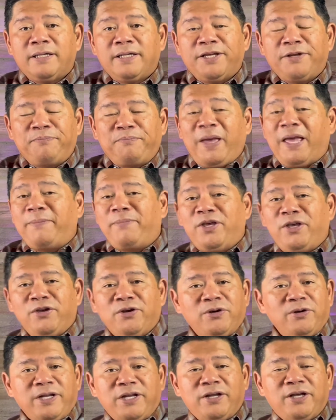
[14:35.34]
Maybe
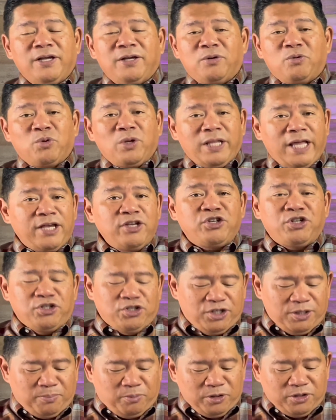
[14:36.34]
you're in a
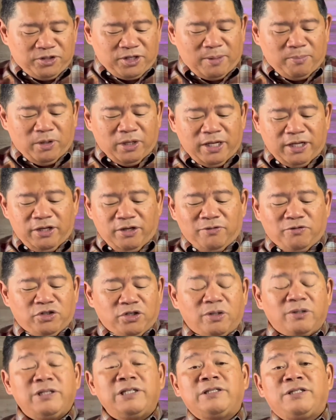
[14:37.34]
relationship with someone and you've
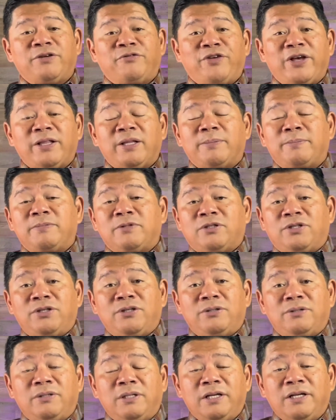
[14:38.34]
started to
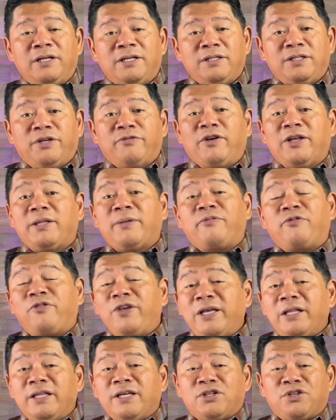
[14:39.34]
develop
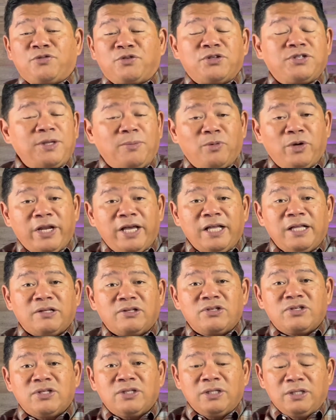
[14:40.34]
feelings for someone
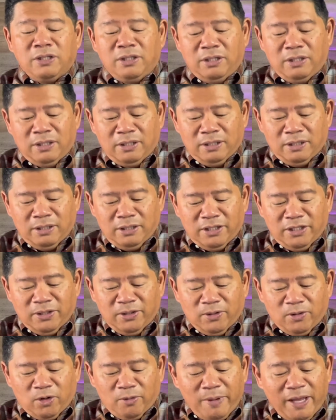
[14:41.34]
else.
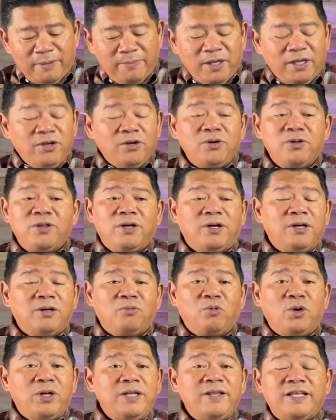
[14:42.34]
Or maybe you're the
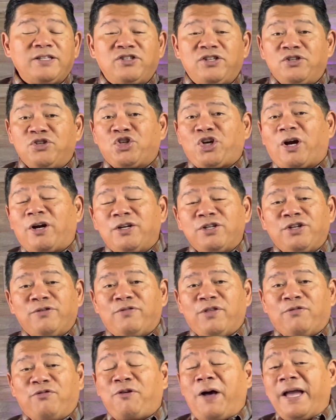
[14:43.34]
one that's in charge of
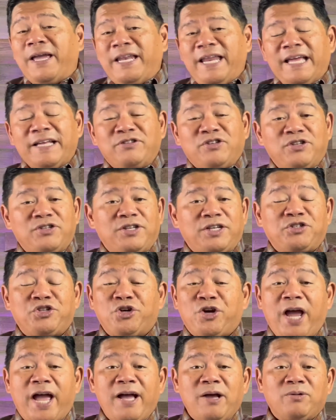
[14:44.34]
the finances at
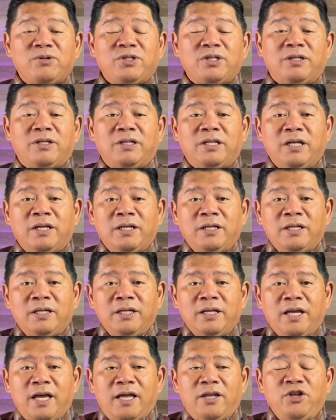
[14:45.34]
your house and
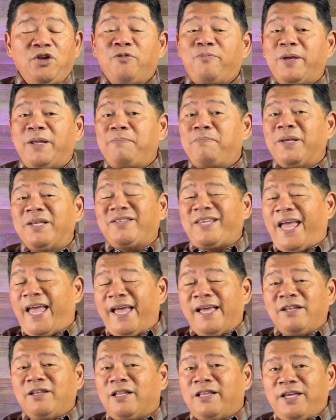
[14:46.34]
you've been
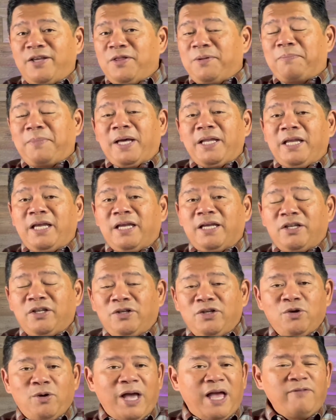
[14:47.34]
mishandling the money
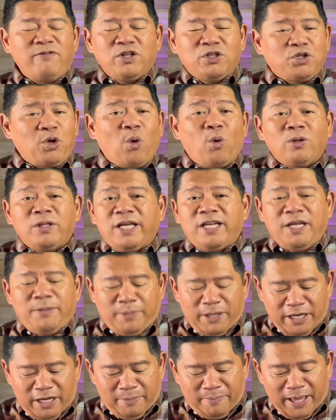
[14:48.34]
and you haven't told
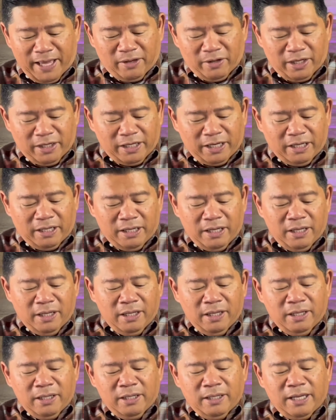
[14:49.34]
anybody about it. And
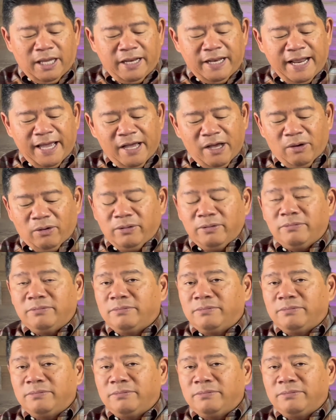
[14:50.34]
now